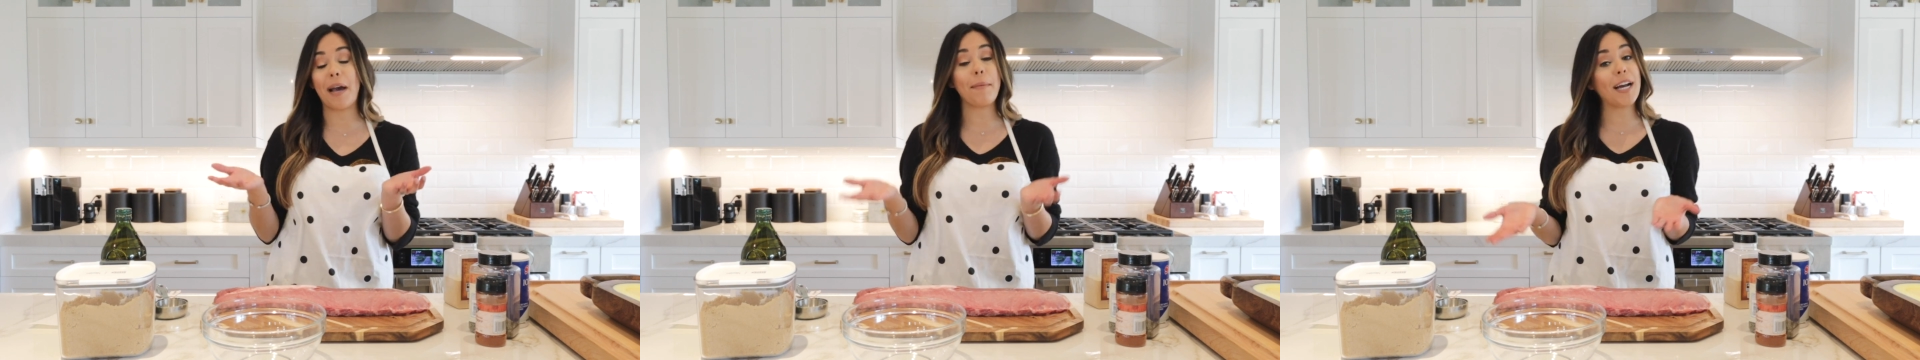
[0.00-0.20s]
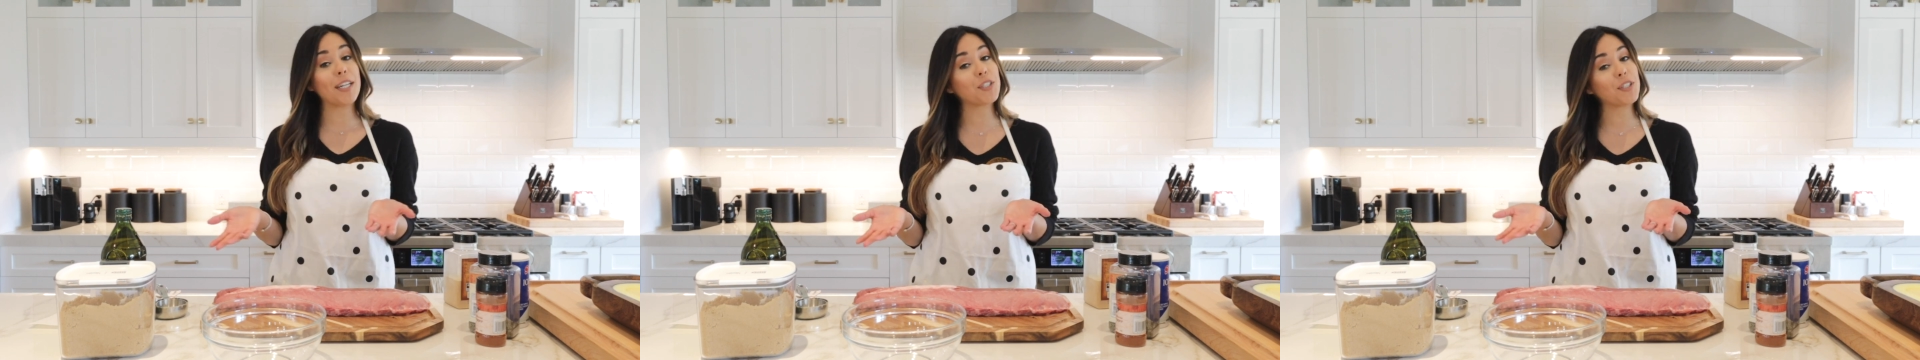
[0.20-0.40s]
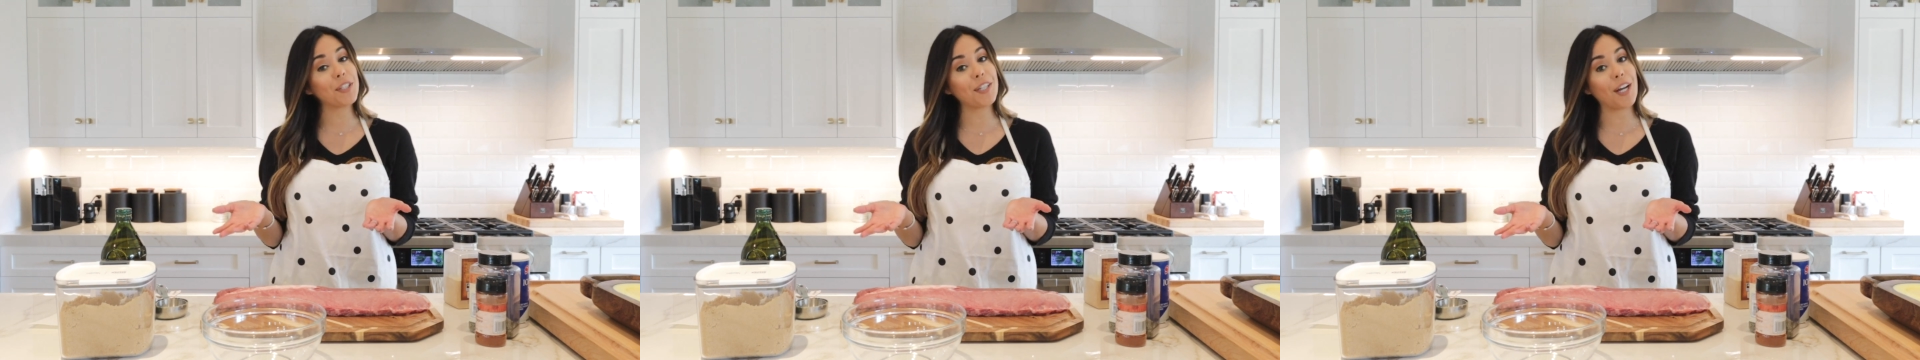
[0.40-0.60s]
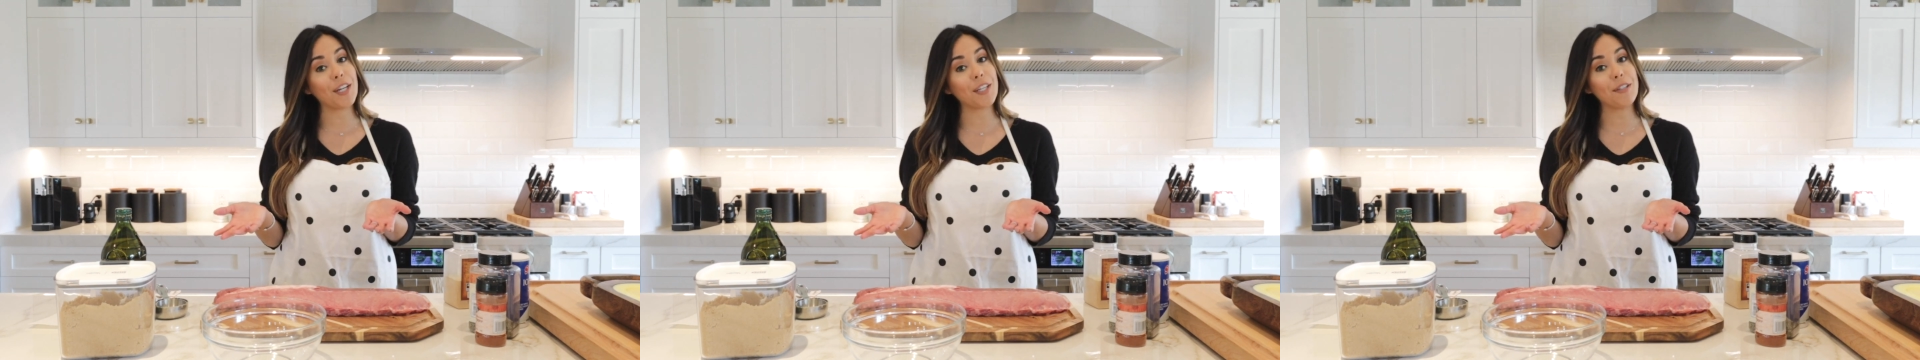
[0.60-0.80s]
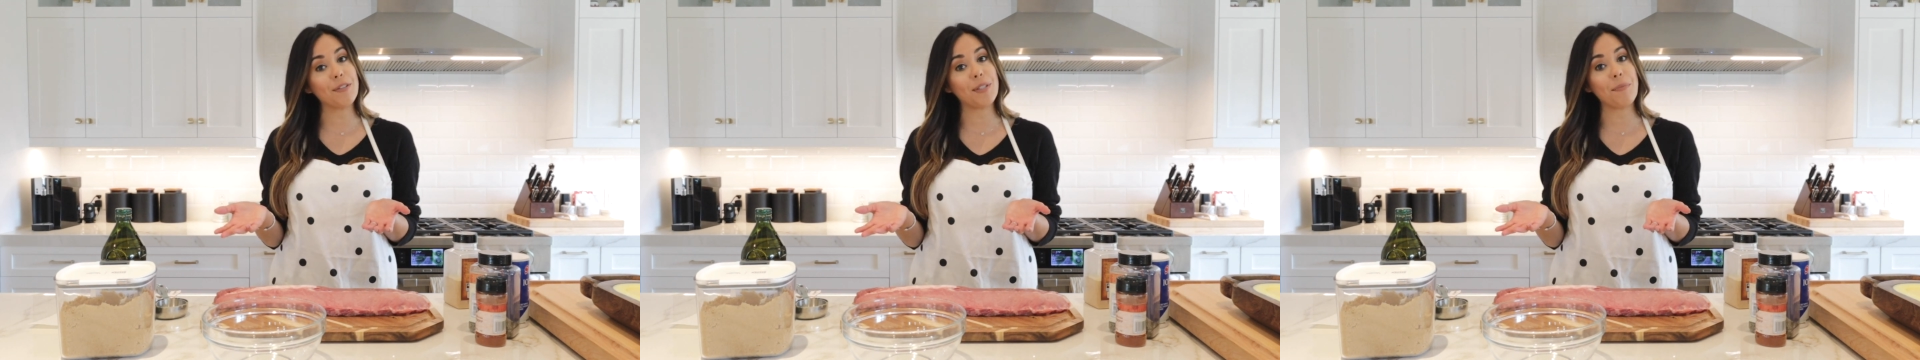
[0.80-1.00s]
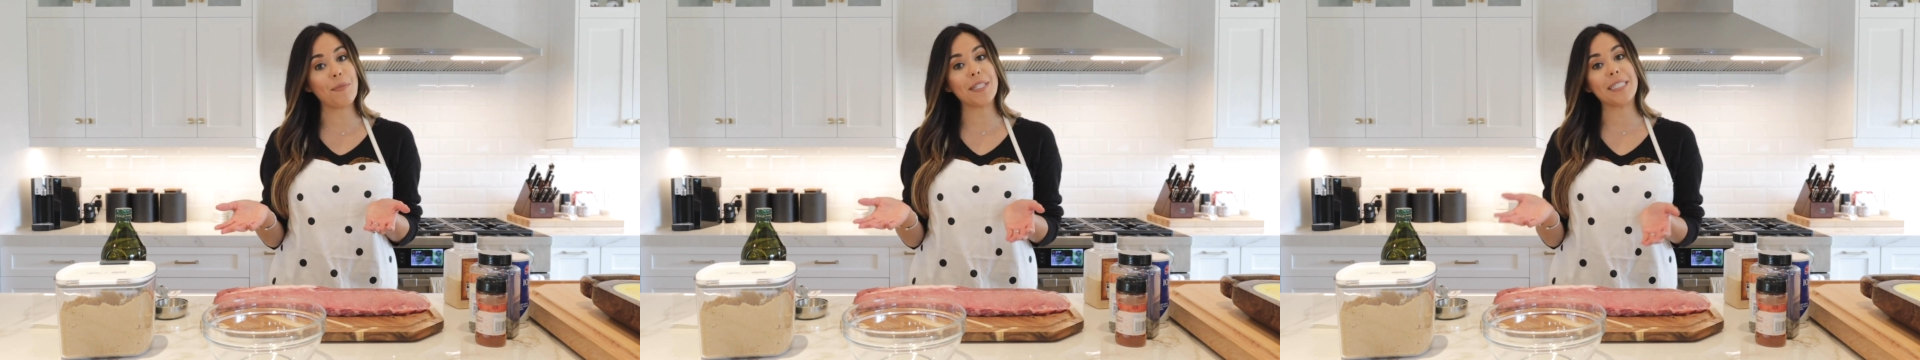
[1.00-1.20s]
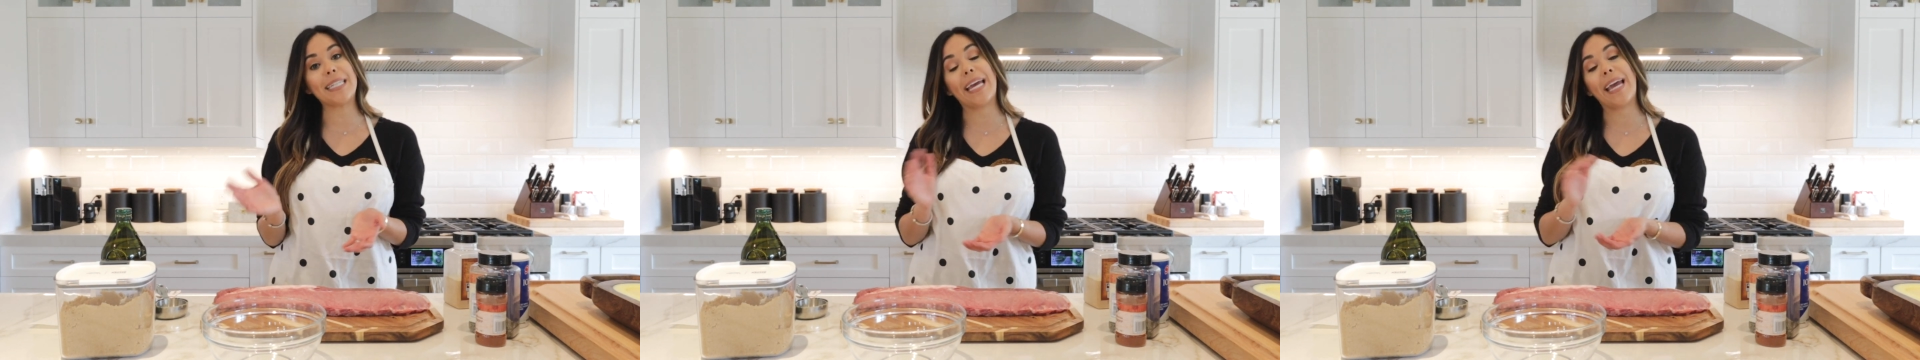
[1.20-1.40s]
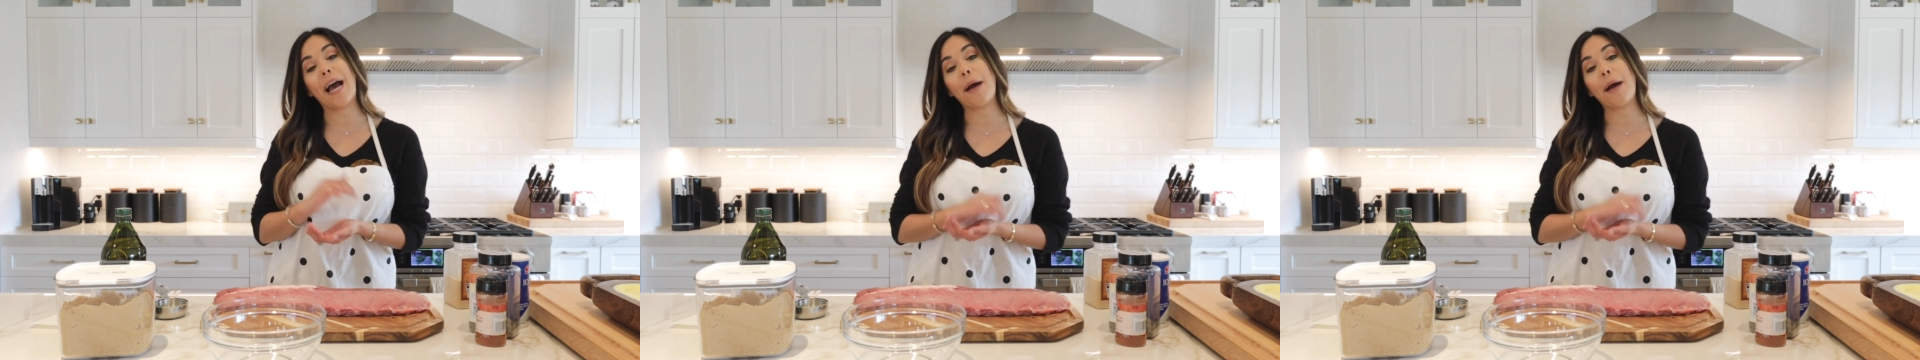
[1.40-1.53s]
I'm actually not using one today.